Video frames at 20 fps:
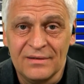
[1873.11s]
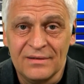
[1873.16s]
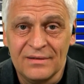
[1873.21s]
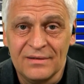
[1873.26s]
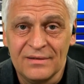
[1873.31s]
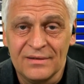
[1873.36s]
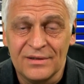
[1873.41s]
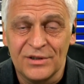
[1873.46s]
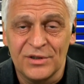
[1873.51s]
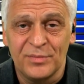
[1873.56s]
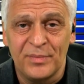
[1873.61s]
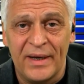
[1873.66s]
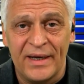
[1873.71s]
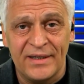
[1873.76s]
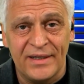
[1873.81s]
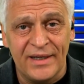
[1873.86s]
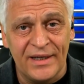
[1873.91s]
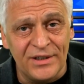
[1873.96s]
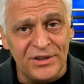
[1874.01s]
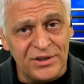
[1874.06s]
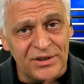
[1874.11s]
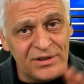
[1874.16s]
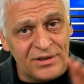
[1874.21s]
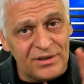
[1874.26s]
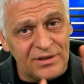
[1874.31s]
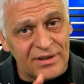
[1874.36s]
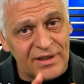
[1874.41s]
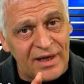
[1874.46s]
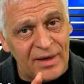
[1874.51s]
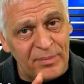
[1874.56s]
So just pay attention to the
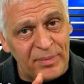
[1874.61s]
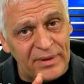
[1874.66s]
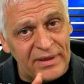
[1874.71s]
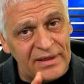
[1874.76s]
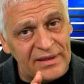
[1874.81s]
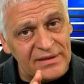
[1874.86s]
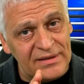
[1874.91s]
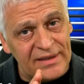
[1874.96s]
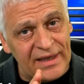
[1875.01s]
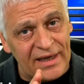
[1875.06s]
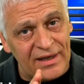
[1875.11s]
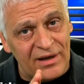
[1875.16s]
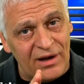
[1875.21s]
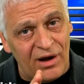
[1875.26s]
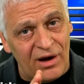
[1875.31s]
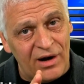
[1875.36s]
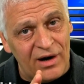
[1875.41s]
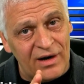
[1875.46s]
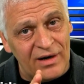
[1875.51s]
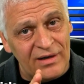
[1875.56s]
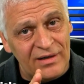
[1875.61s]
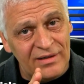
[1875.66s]
companies that are